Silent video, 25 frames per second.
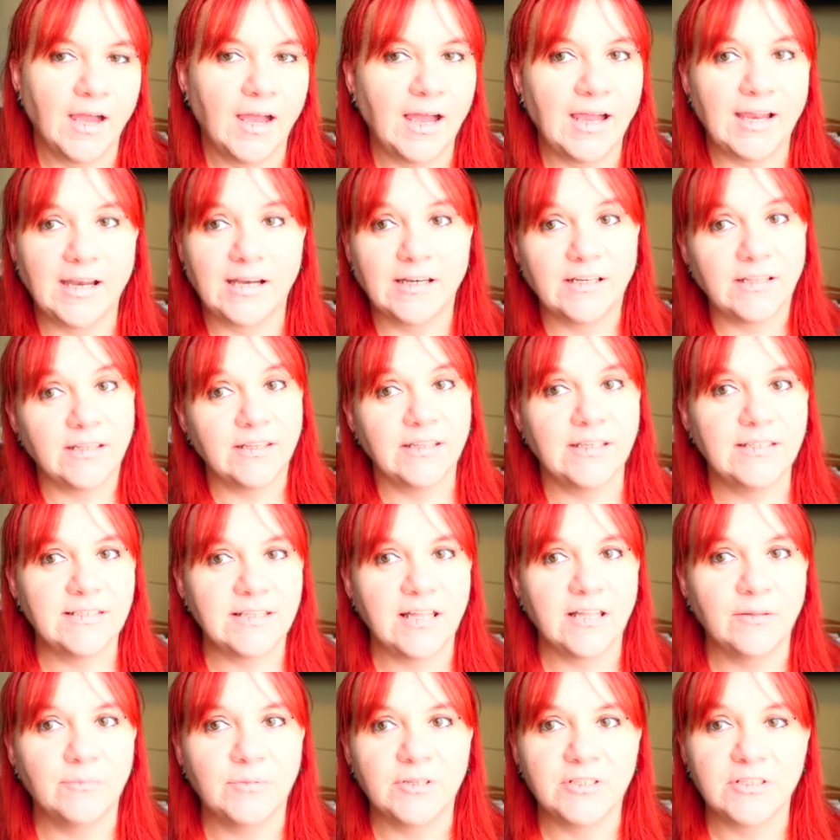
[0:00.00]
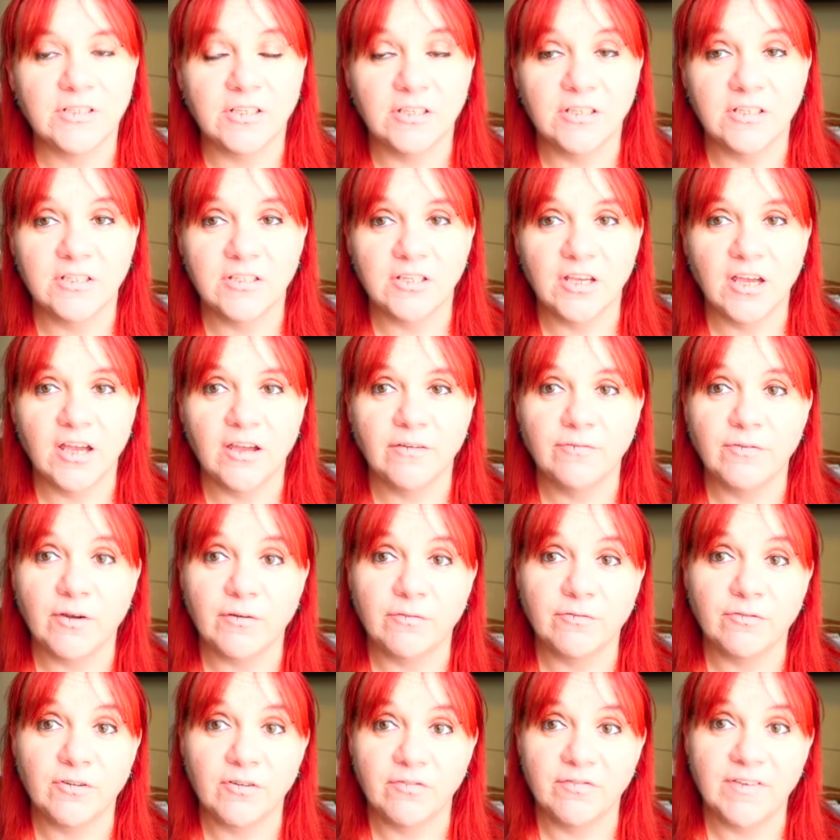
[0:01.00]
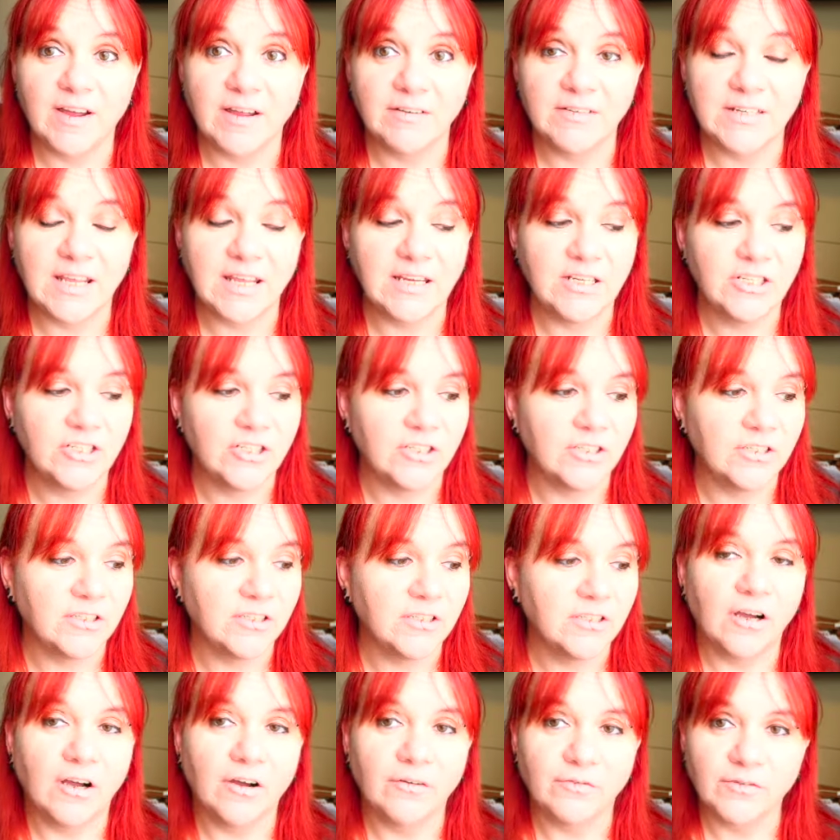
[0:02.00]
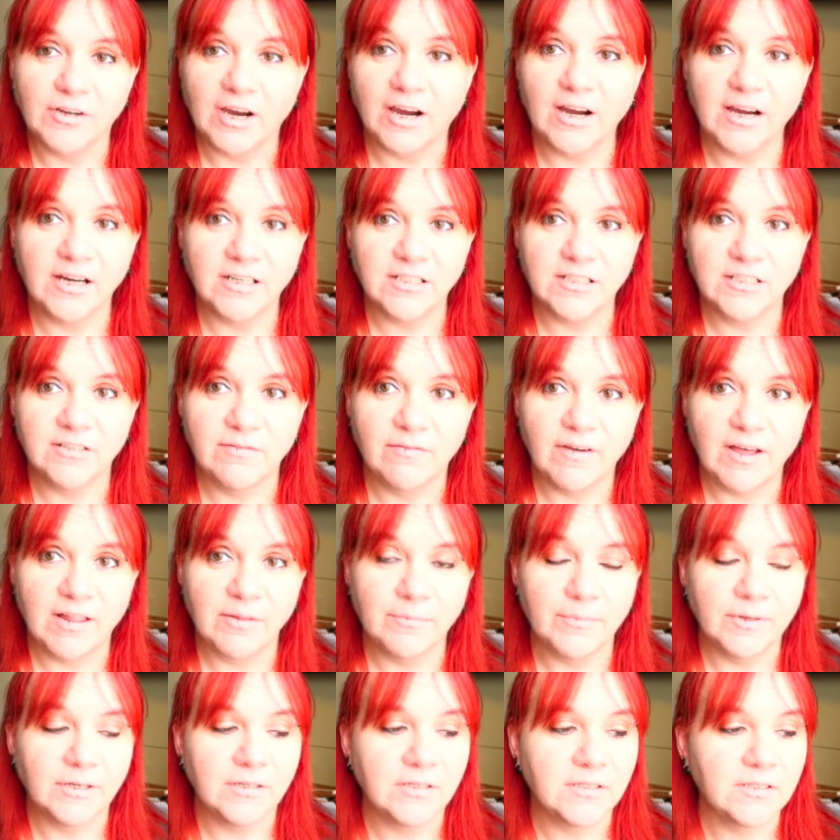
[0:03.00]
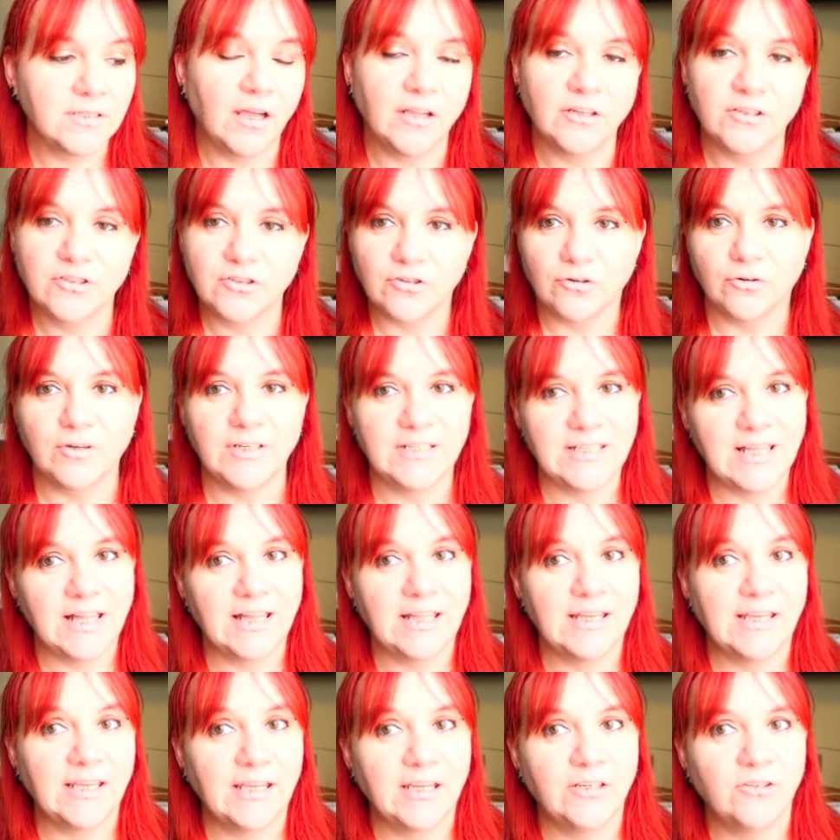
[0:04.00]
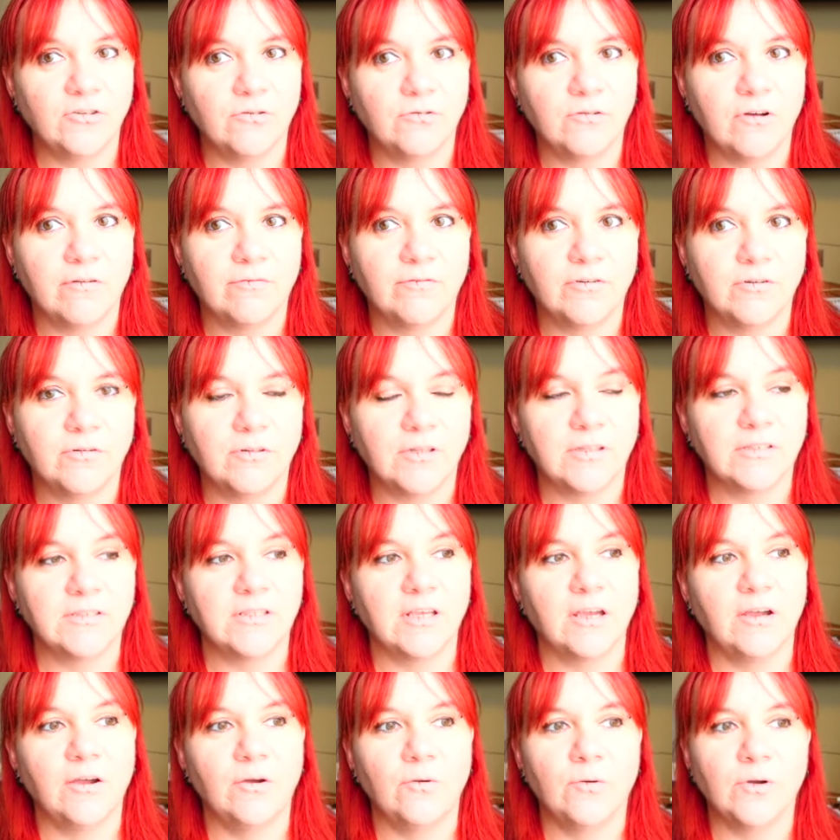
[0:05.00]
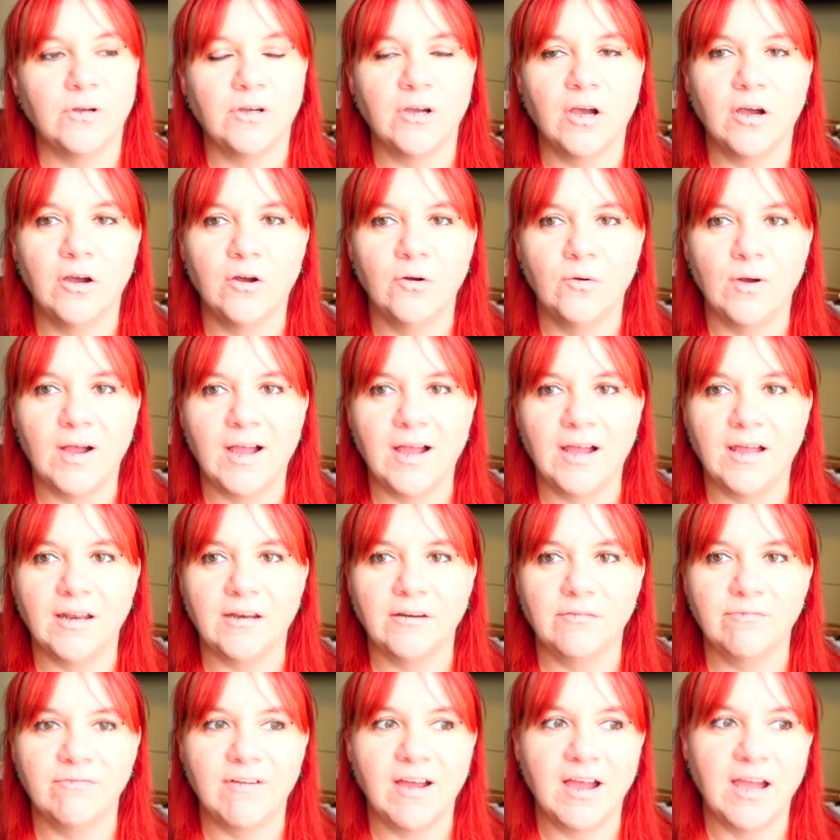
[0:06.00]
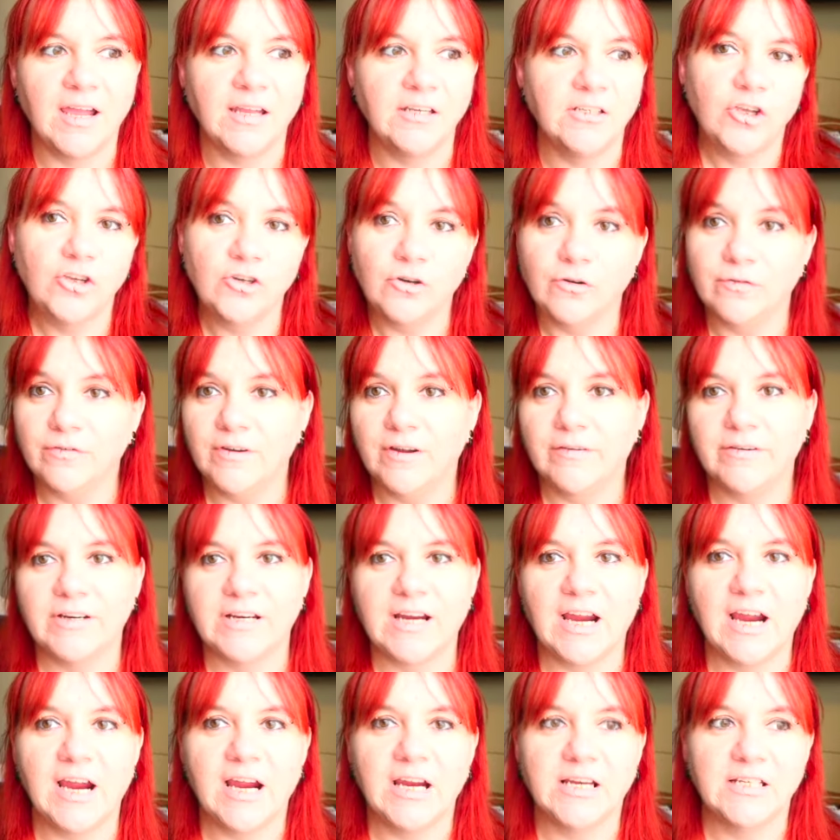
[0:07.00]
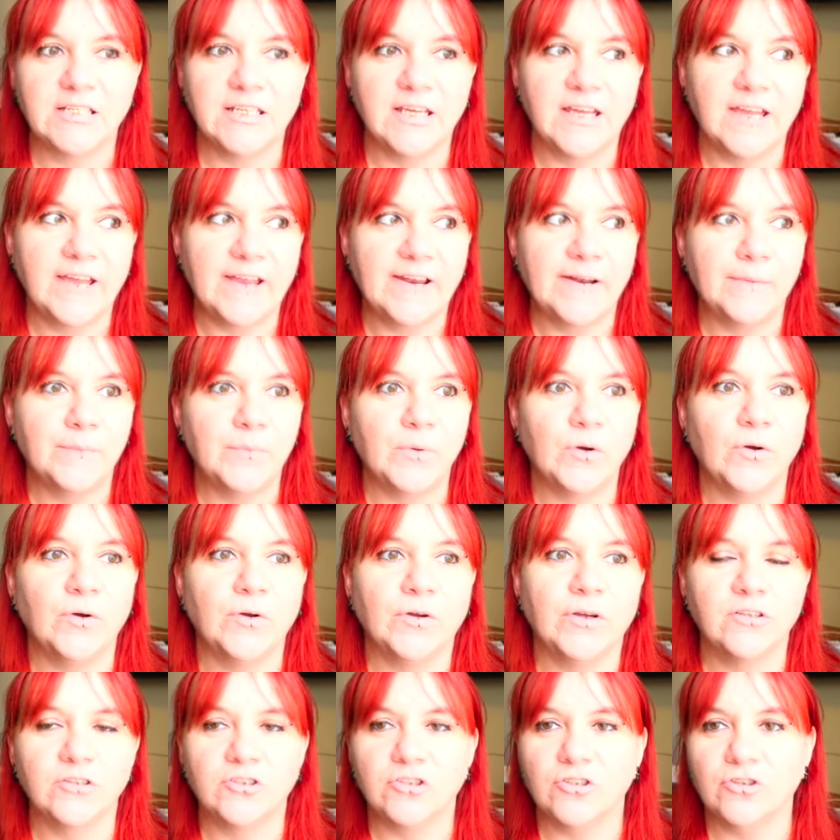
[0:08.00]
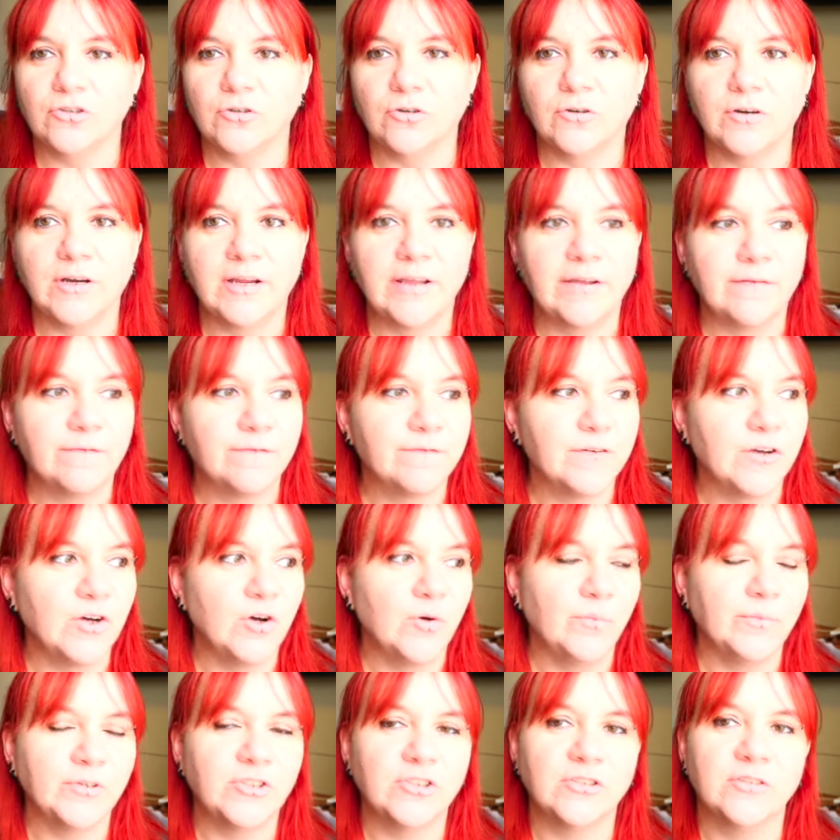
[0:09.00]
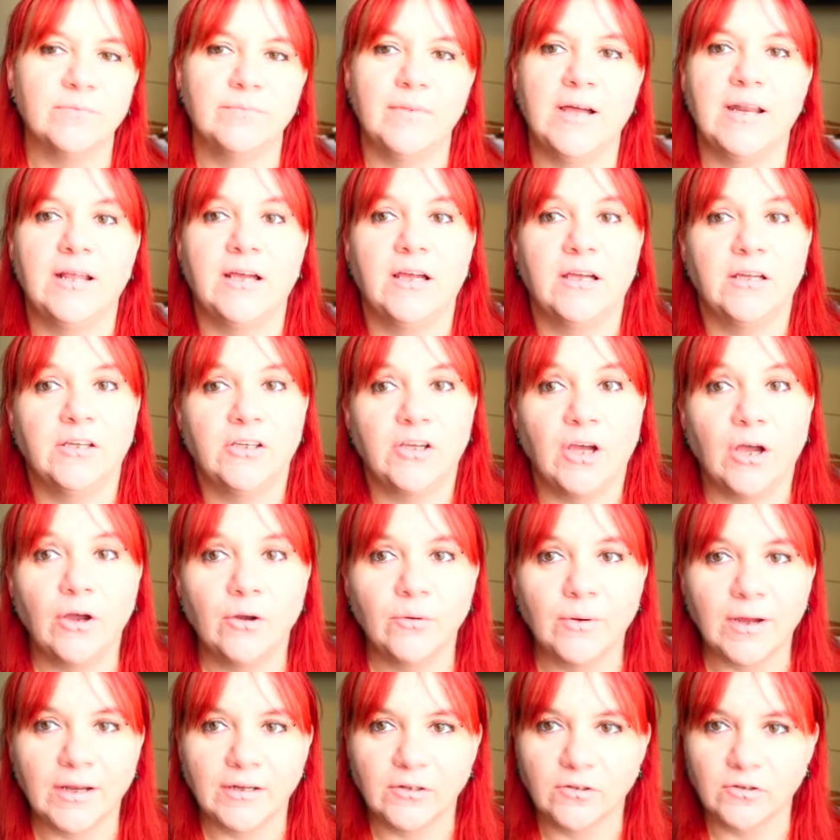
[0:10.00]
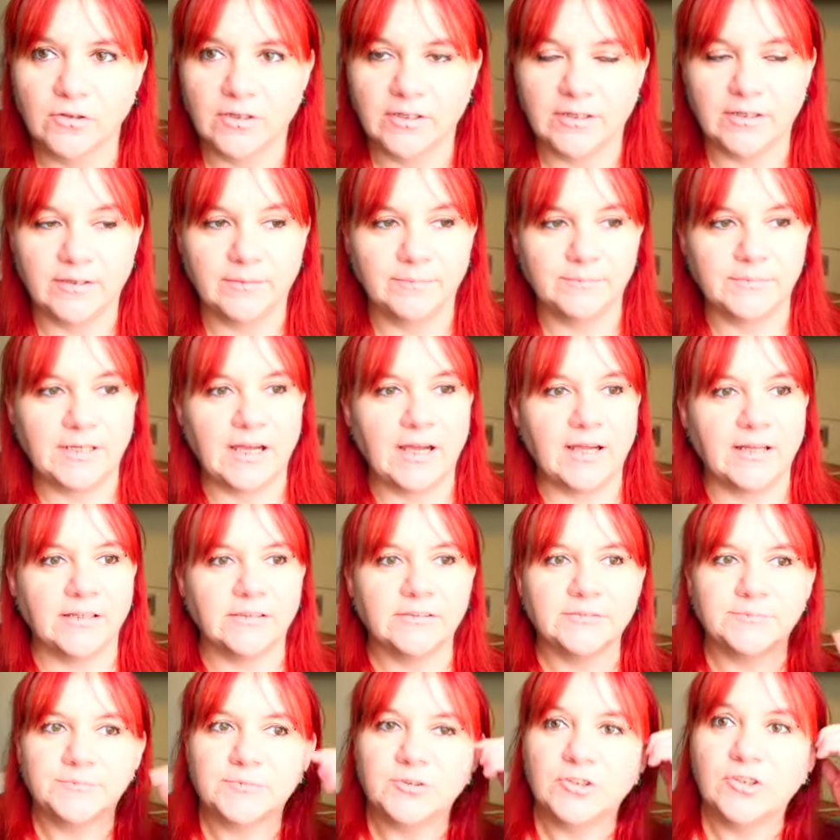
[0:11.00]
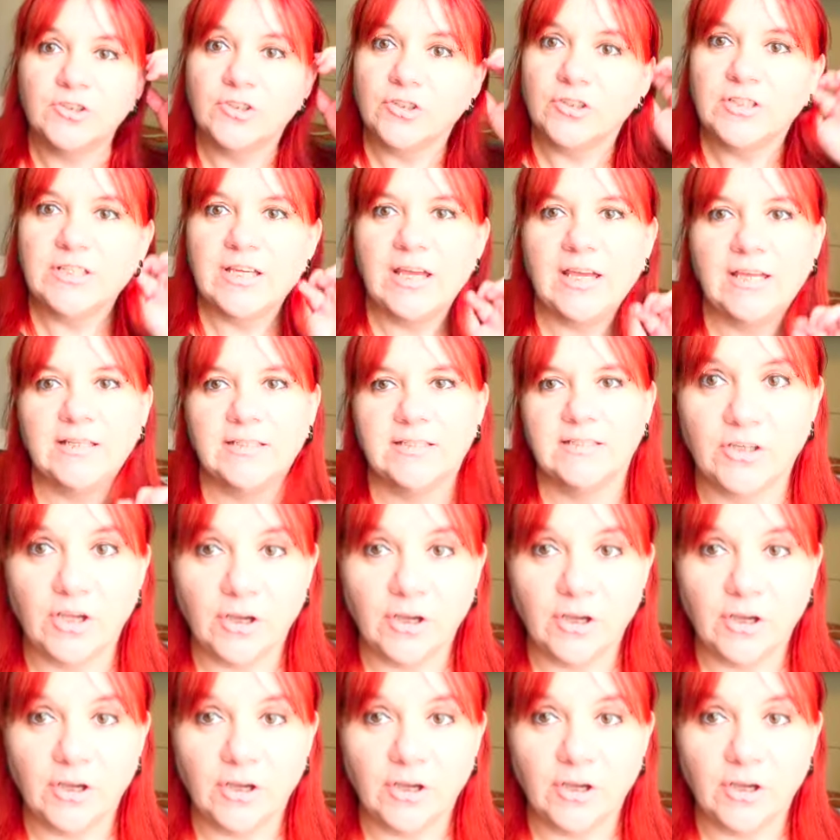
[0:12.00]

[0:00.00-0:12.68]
And these elements can serve for a foundation of character development and storytelling in your novel. So go and find your favorite character in a book, story, film, it doesn't matter. Go and look at them and study it.